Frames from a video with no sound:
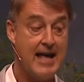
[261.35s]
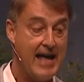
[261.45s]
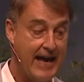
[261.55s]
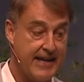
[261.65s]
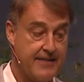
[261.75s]

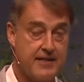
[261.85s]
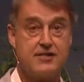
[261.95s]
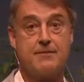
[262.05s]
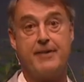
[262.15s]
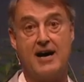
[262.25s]
and in the
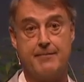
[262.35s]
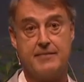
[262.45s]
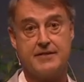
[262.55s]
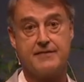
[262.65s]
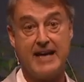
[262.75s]

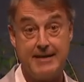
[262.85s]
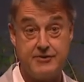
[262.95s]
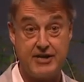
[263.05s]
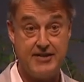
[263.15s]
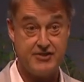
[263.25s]
department of Game
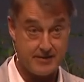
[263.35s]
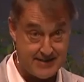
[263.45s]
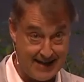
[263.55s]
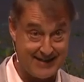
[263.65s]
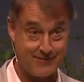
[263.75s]
Changer,
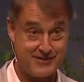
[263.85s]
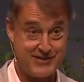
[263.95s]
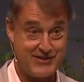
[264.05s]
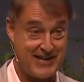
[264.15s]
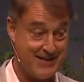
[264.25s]
titled
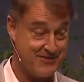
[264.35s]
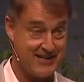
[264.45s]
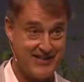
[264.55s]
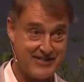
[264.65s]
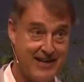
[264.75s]
Game
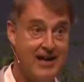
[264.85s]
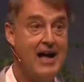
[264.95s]
Changer,